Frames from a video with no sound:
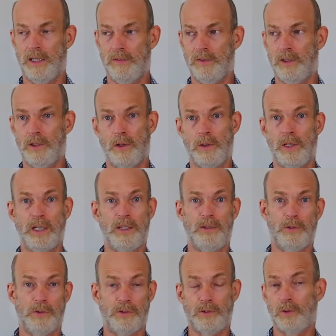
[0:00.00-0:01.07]
Even going
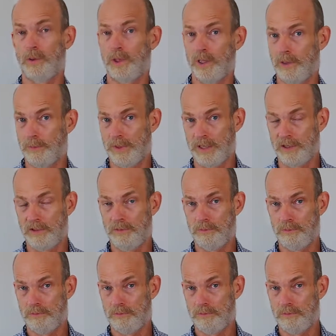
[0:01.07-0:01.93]
into a store can be